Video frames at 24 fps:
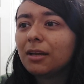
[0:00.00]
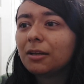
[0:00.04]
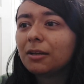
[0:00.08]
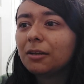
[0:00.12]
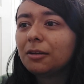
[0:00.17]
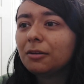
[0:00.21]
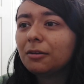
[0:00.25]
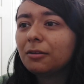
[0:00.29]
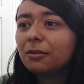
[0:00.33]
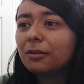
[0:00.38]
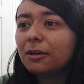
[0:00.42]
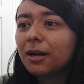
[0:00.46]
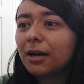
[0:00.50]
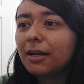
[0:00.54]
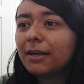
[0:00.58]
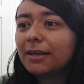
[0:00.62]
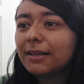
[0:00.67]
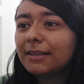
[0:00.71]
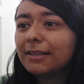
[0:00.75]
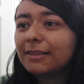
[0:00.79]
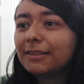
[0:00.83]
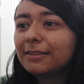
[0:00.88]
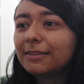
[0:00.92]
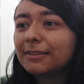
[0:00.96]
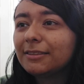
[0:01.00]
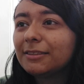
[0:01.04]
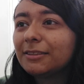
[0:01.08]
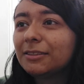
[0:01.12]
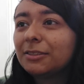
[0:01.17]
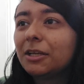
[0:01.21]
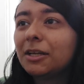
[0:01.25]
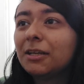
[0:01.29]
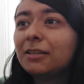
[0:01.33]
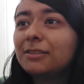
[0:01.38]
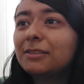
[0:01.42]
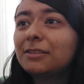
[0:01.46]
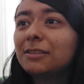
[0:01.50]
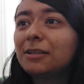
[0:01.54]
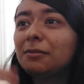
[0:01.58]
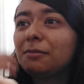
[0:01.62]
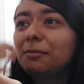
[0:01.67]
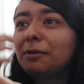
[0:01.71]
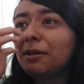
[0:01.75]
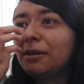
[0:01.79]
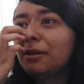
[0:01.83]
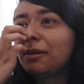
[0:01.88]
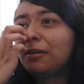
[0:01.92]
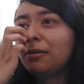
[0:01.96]
Your guy isn't Chainsaw
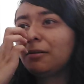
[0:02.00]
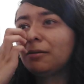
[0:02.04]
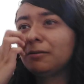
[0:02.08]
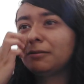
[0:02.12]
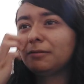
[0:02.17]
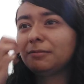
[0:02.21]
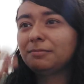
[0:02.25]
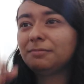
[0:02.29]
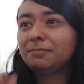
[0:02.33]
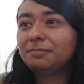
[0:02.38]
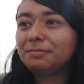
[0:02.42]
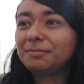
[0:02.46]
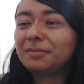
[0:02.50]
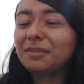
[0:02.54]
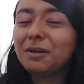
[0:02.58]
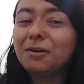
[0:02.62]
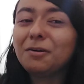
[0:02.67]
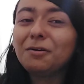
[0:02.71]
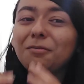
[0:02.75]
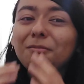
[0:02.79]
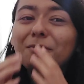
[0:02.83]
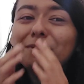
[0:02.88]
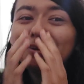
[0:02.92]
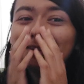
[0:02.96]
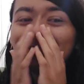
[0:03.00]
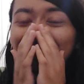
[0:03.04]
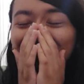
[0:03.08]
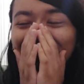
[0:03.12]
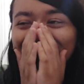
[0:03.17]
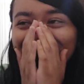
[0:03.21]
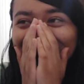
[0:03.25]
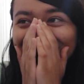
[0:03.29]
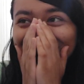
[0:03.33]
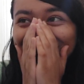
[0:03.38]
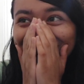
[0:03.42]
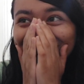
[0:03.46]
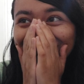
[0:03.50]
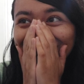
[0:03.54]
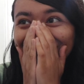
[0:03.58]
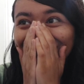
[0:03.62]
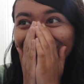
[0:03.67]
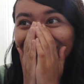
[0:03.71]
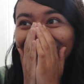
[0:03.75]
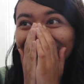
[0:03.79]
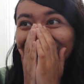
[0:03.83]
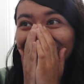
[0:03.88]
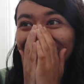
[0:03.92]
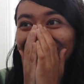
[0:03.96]
Man. Oh my god, he's
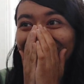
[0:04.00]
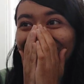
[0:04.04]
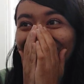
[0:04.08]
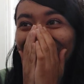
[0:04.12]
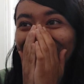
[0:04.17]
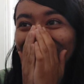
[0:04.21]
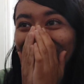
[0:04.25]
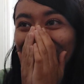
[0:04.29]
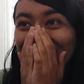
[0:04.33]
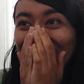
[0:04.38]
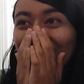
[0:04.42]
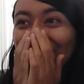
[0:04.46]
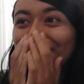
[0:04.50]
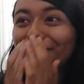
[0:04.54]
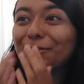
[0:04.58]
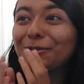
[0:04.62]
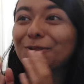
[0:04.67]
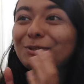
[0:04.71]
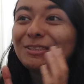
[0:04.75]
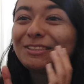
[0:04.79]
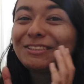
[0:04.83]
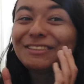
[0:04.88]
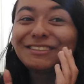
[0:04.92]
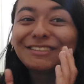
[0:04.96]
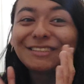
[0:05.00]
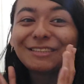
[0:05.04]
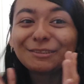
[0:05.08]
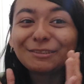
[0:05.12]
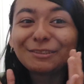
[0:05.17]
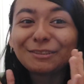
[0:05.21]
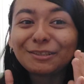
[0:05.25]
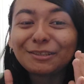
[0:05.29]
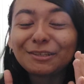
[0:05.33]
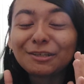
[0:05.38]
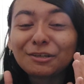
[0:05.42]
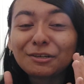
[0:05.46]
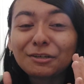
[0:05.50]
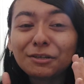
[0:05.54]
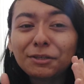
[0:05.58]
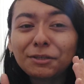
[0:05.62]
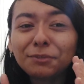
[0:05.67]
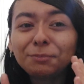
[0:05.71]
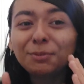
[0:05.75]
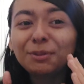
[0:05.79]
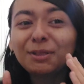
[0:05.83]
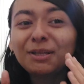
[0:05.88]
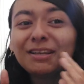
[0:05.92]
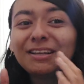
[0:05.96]
crying. Bro, he's tearing
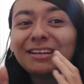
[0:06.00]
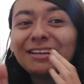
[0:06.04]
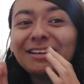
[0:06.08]
up.